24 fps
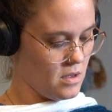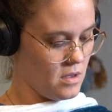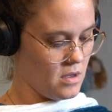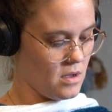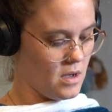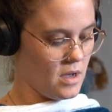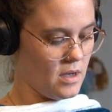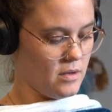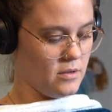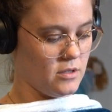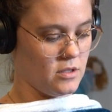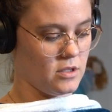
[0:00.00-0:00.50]

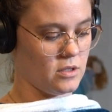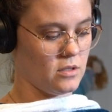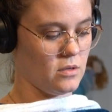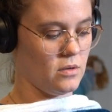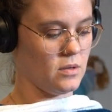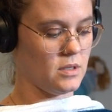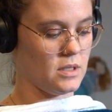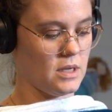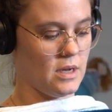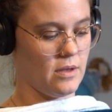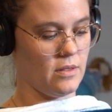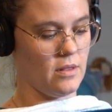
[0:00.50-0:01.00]
I will sew
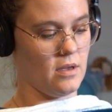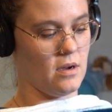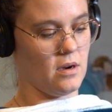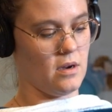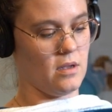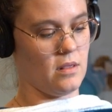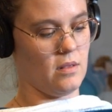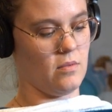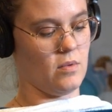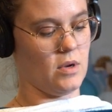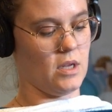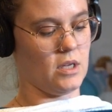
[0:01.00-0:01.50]
it down there,
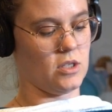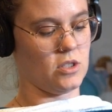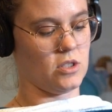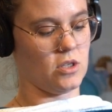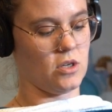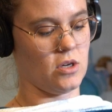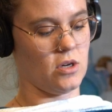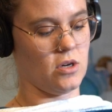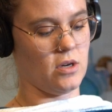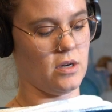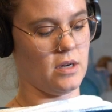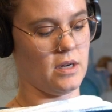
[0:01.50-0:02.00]
and then when I
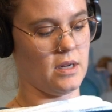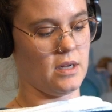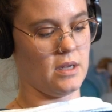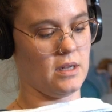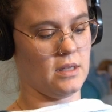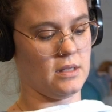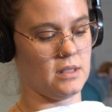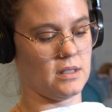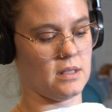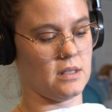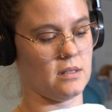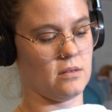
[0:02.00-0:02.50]
turn it
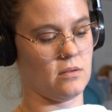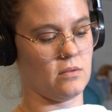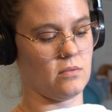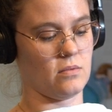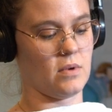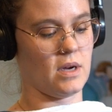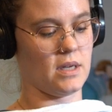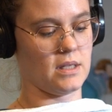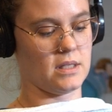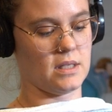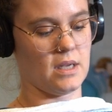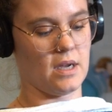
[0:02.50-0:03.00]
in
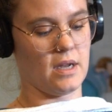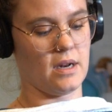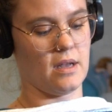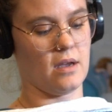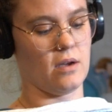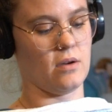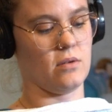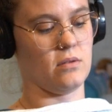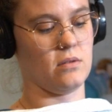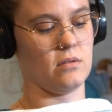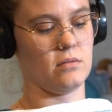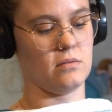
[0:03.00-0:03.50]
right side
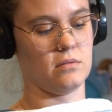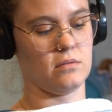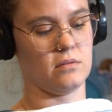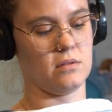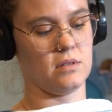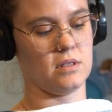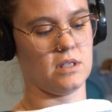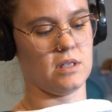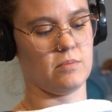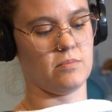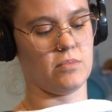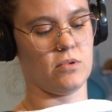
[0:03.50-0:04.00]
out, the
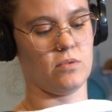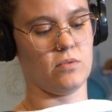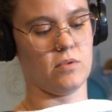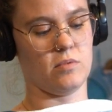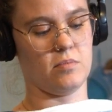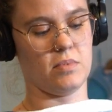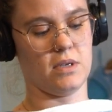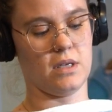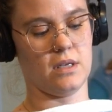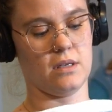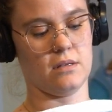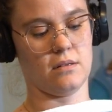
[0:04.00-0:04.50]
zipper will
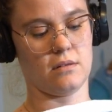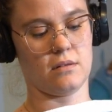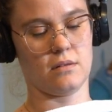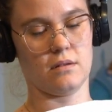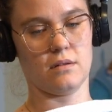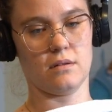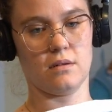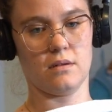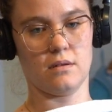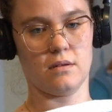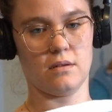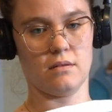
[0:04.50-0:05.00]
be
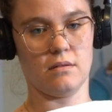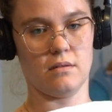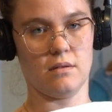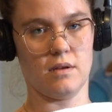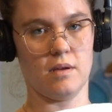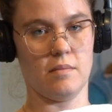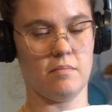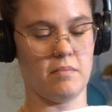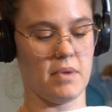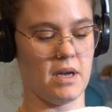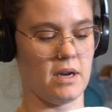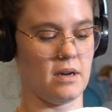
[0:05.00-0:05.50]

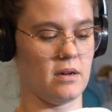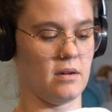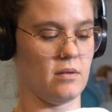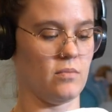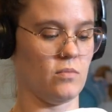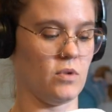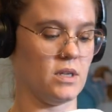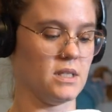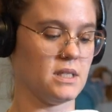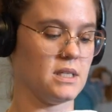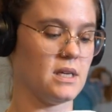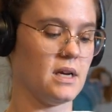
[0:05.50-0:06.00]
embedded in
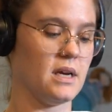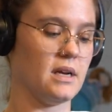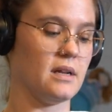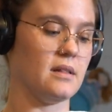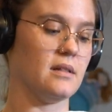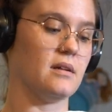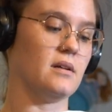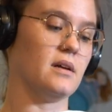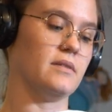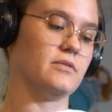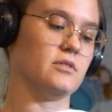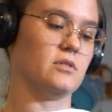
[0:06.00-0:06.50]
one side, and
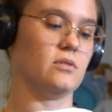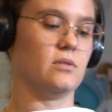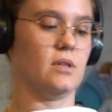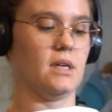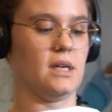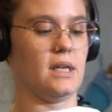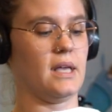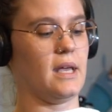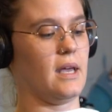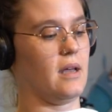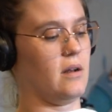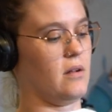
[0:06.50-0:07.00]
then I'll have to do that
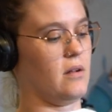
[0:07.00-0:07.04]
again